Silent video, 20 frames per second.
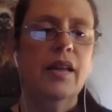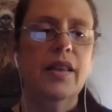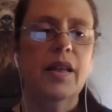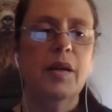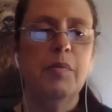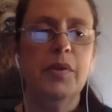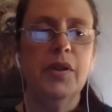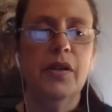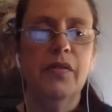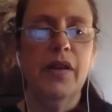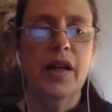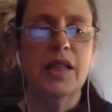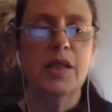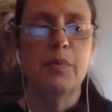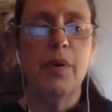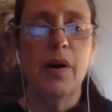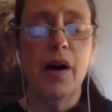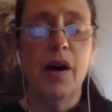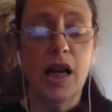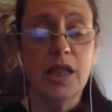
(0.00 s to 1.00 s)
They believe that
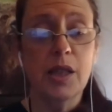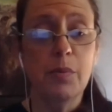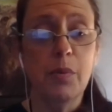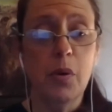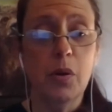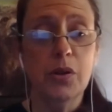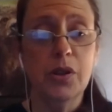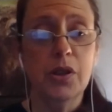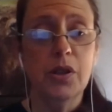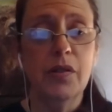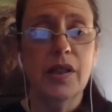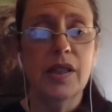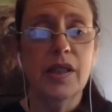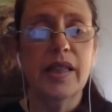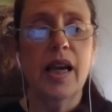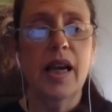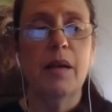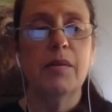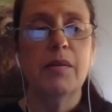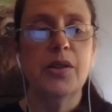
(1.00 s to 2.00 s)
it's possible to
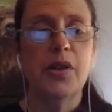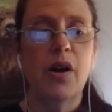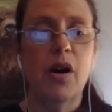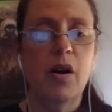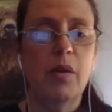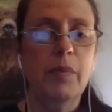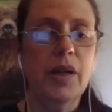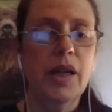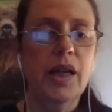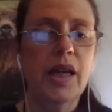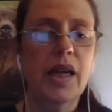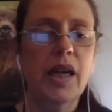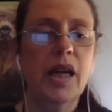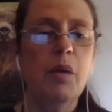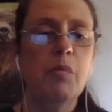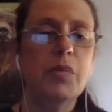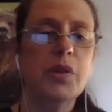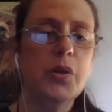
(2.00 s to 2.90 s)
reestablish harmony